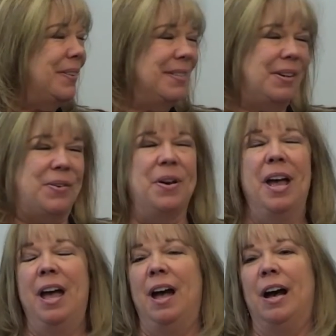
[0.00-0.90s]
So,
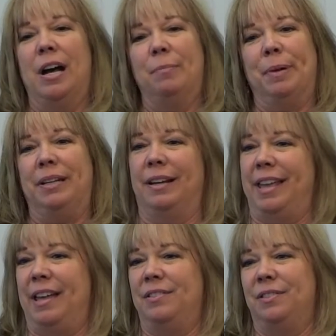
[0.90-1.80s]
but
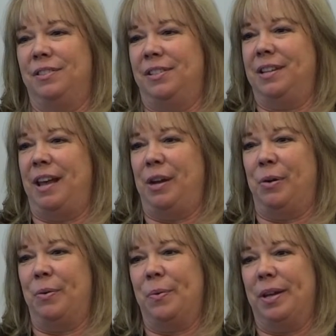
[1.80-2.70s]
again, just to
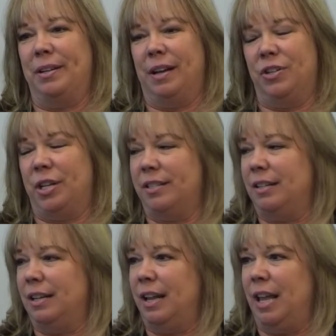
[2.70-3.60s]
echo what
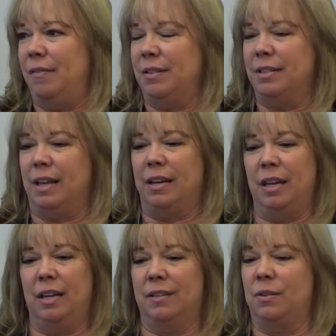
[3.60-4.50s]
Justin and Haven said,
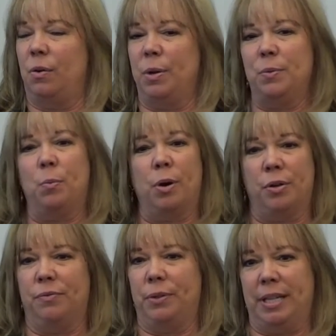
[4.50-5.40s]
it is always
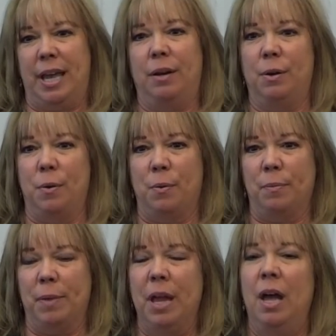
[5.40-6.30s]
wonderful to get home.